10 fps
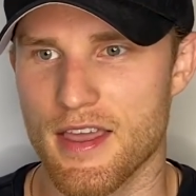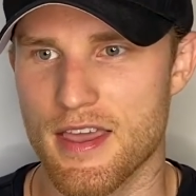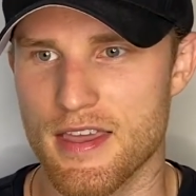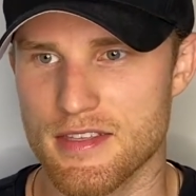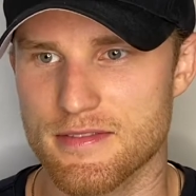
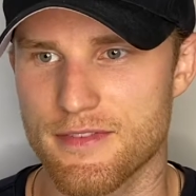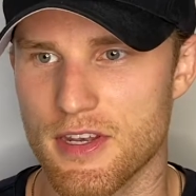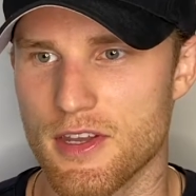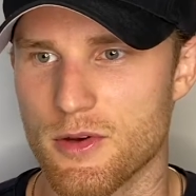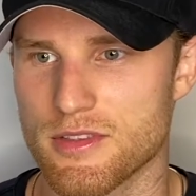his
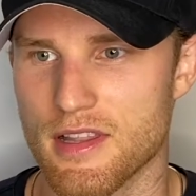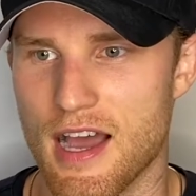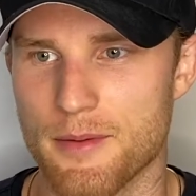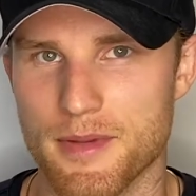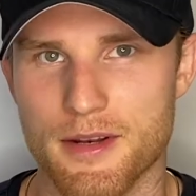videos
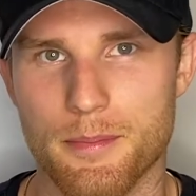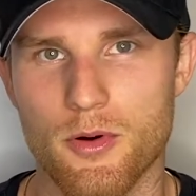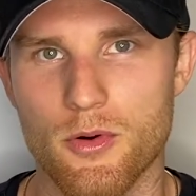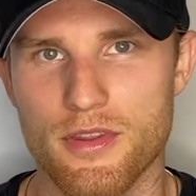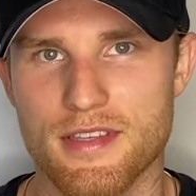allowed me to
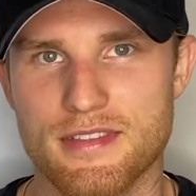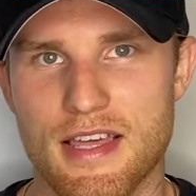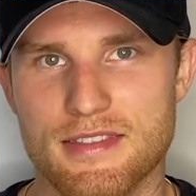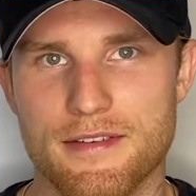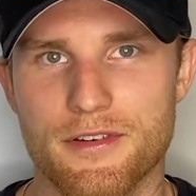pull this
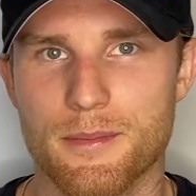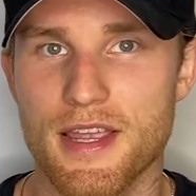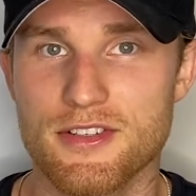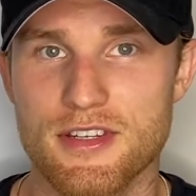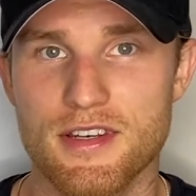dense
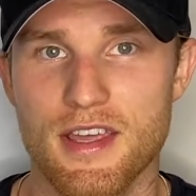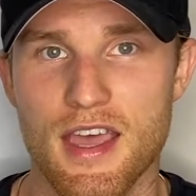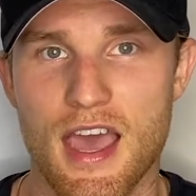information